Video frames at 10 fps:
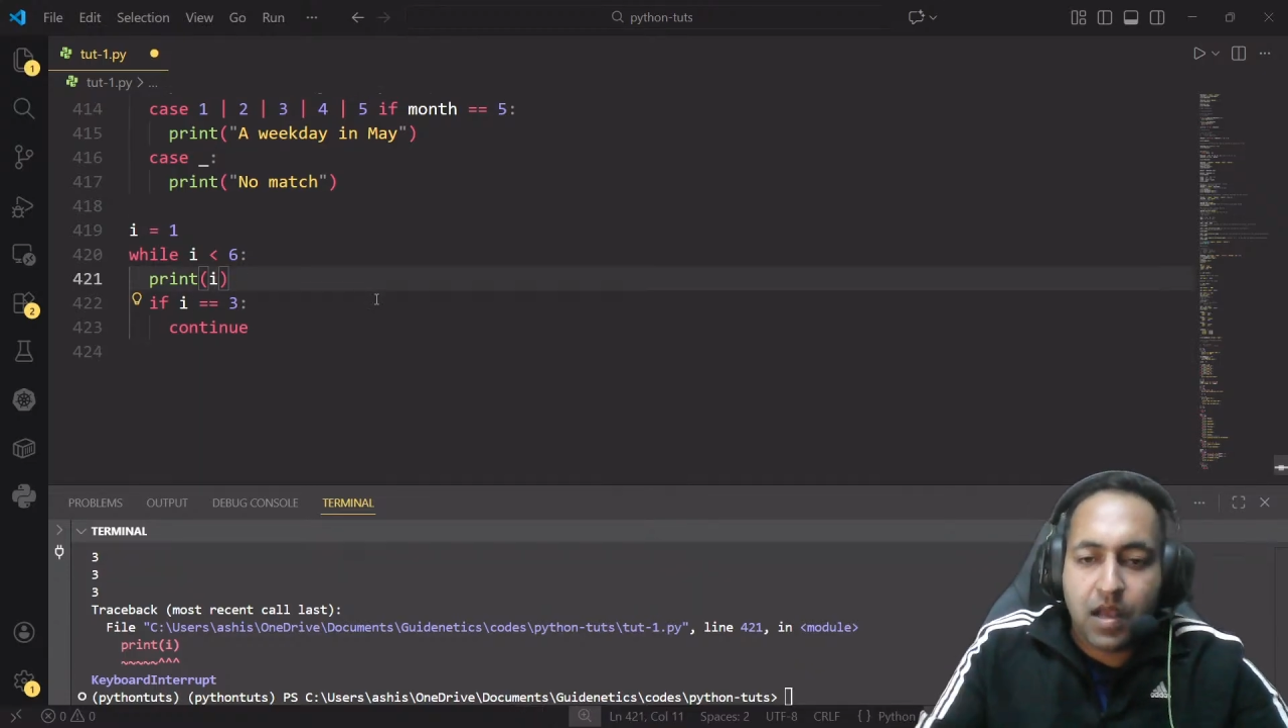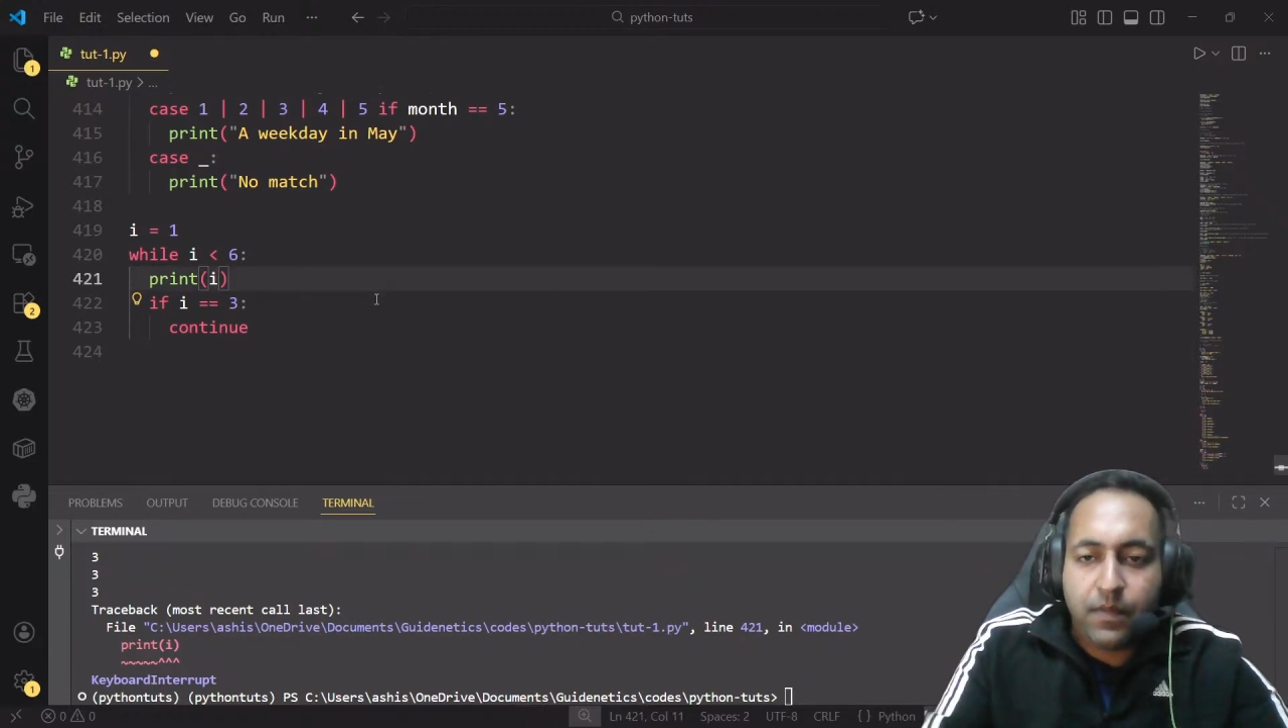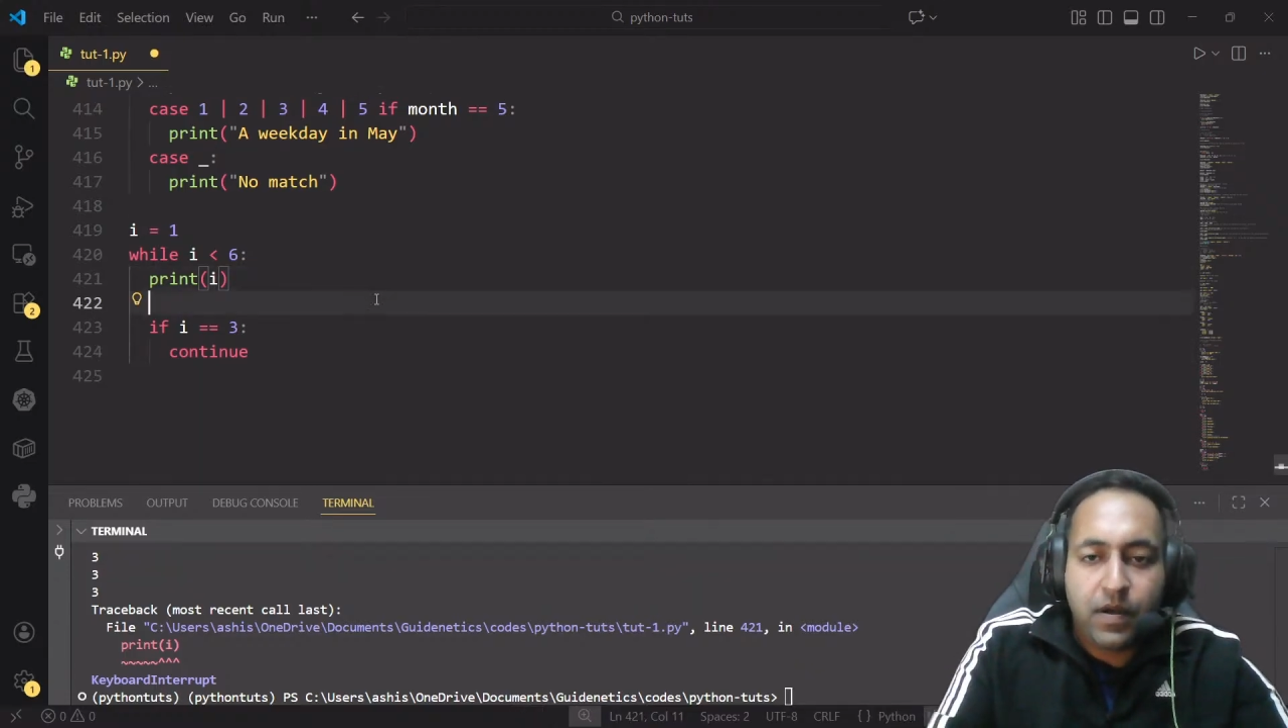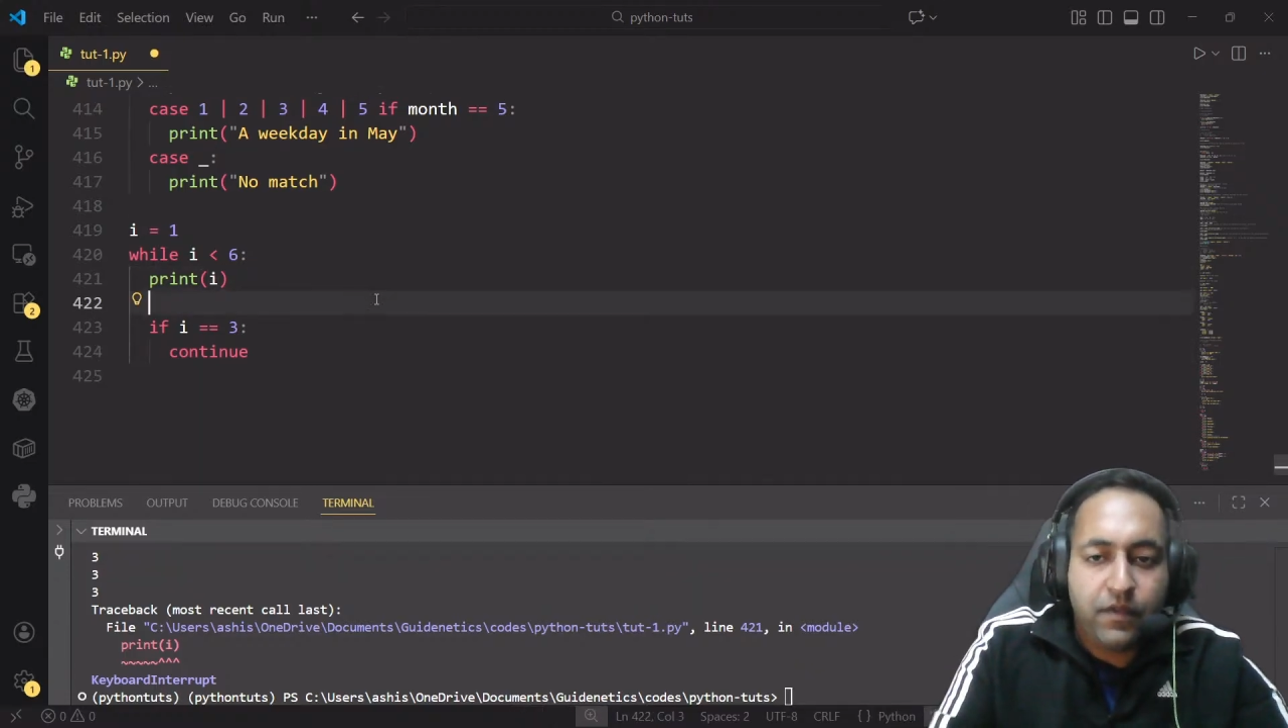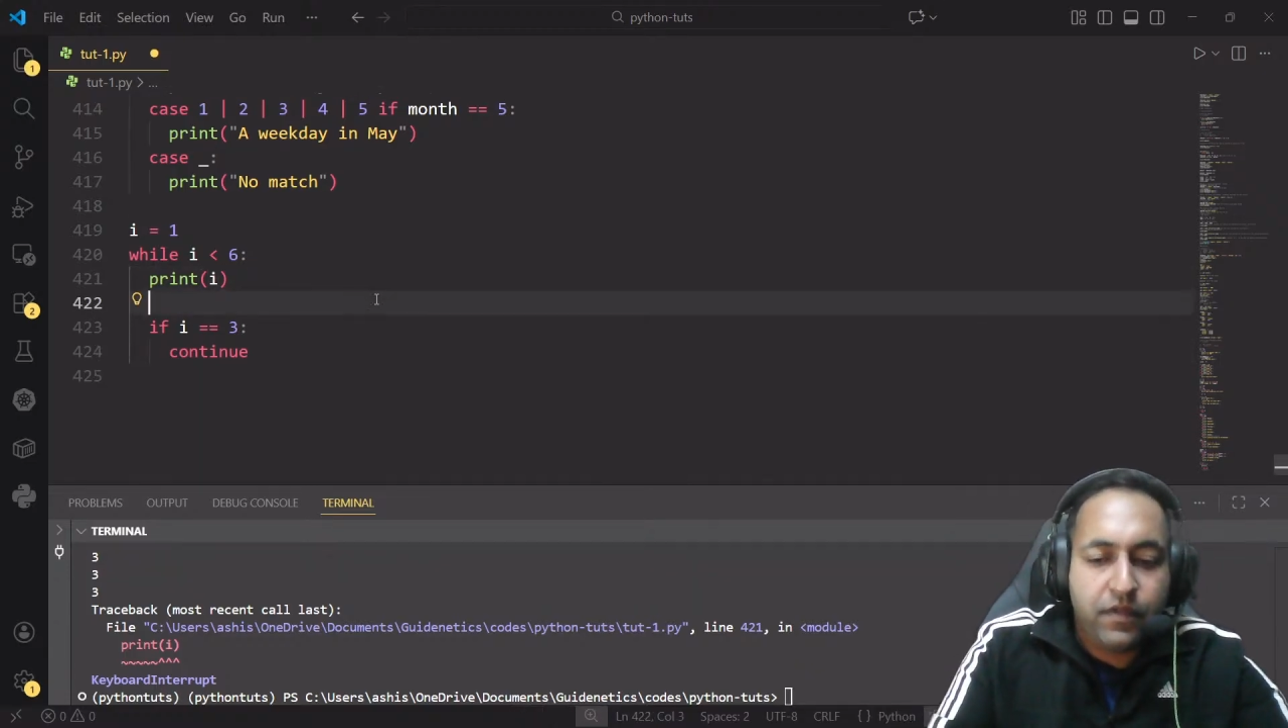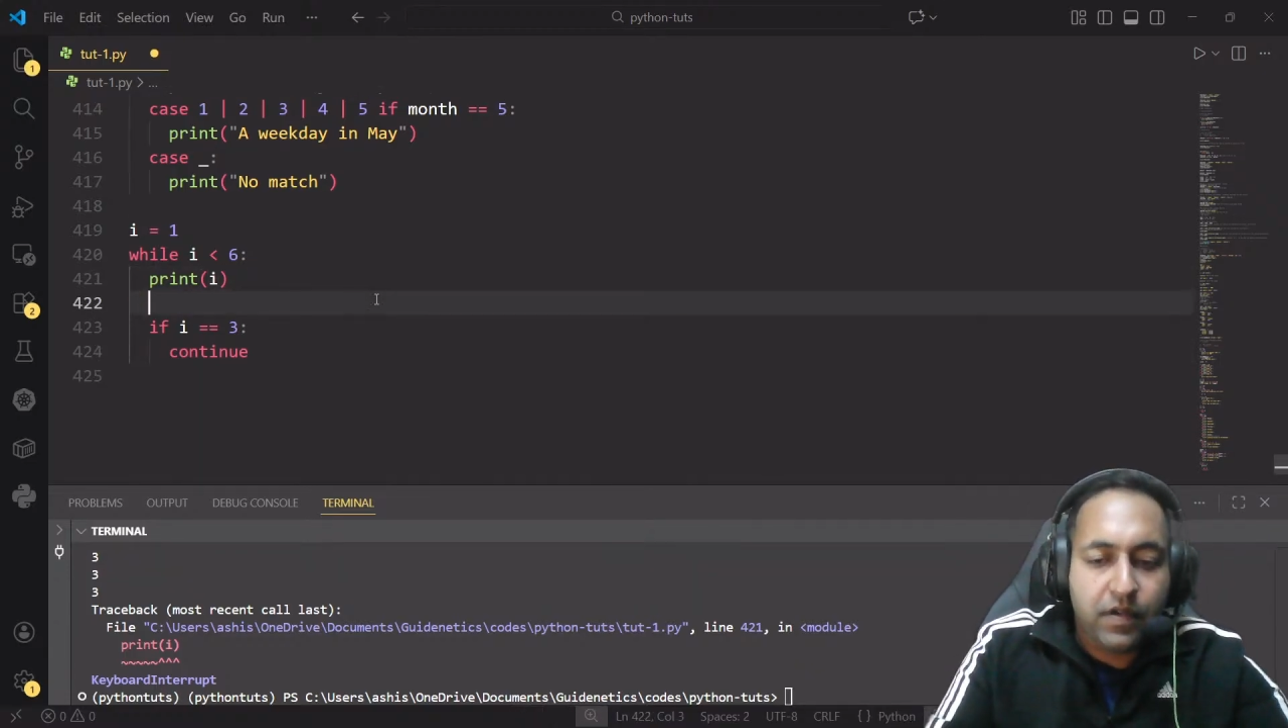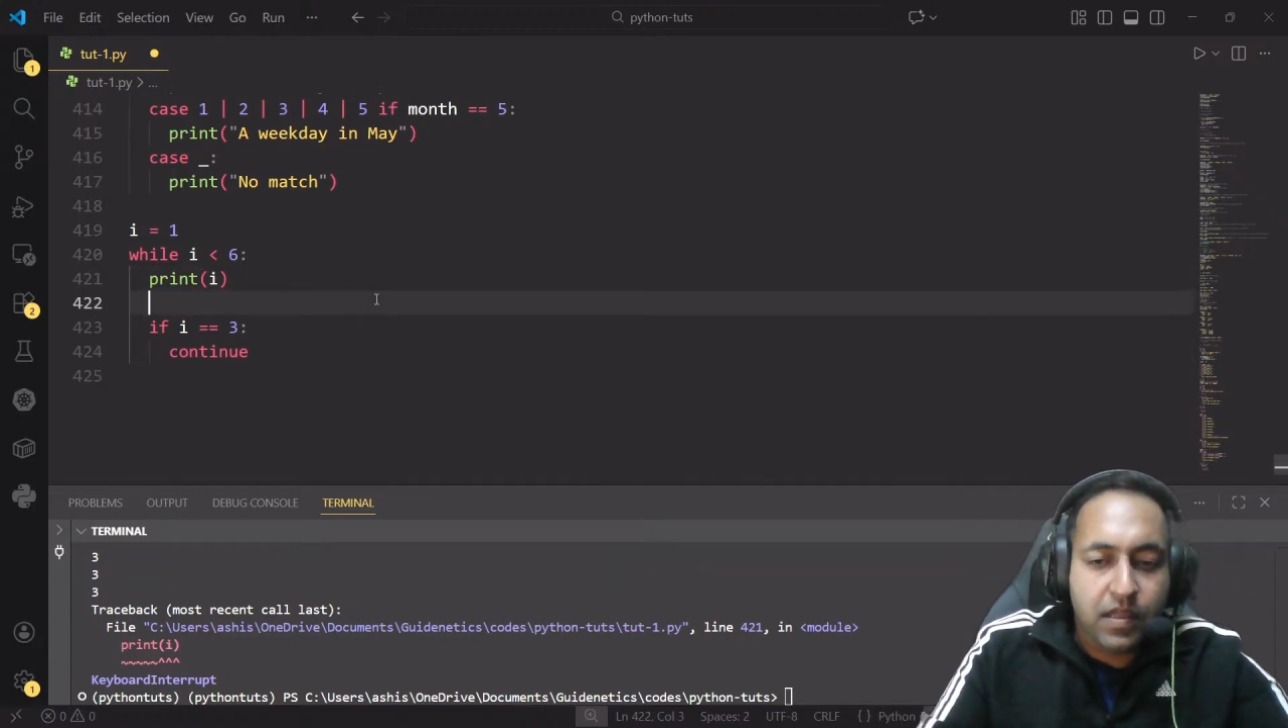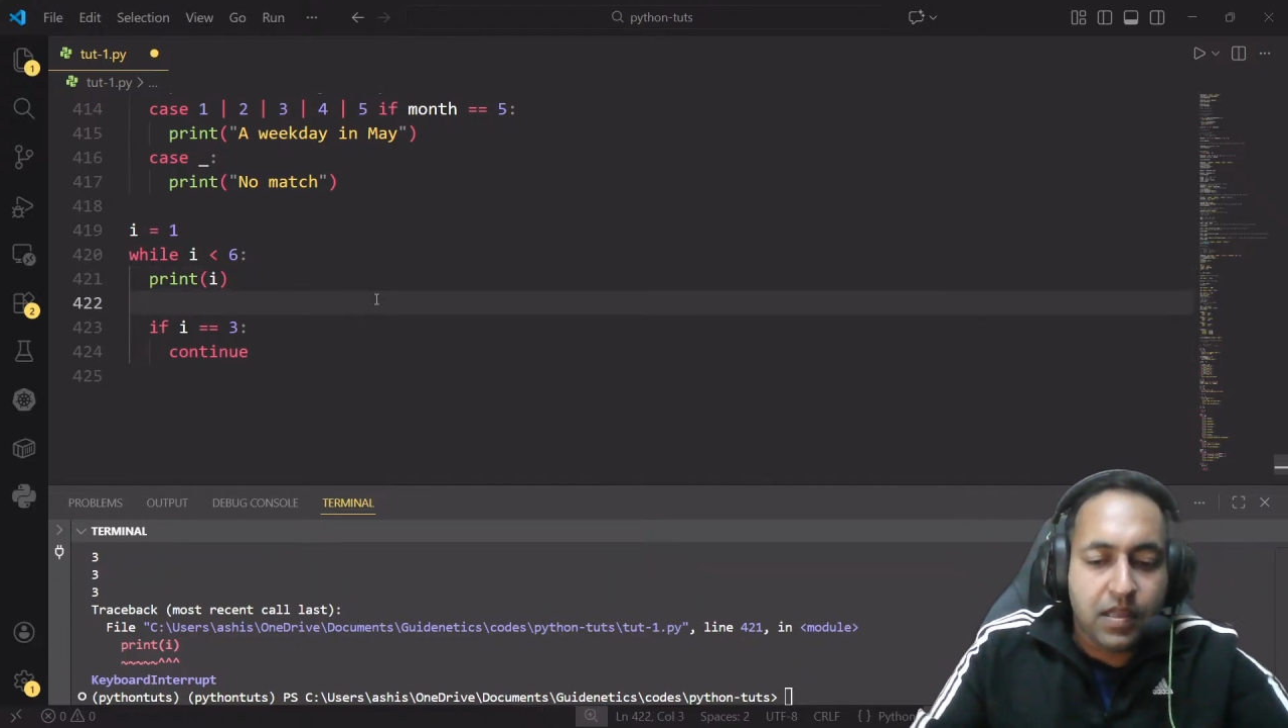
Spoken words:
above,